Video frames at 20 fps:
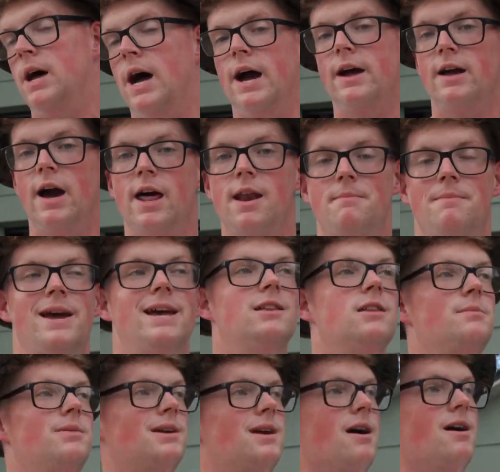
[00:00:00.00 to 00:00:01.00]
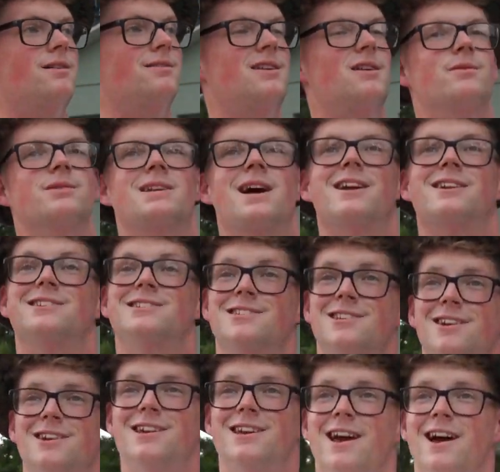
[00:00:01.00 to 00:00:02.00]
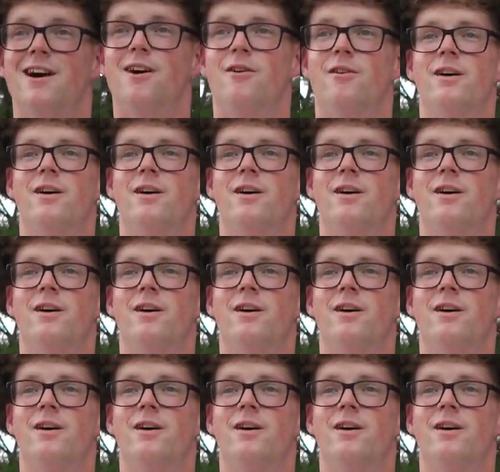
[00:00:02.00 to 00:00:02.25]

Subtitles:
I got it mainly because it was kind of sunny out.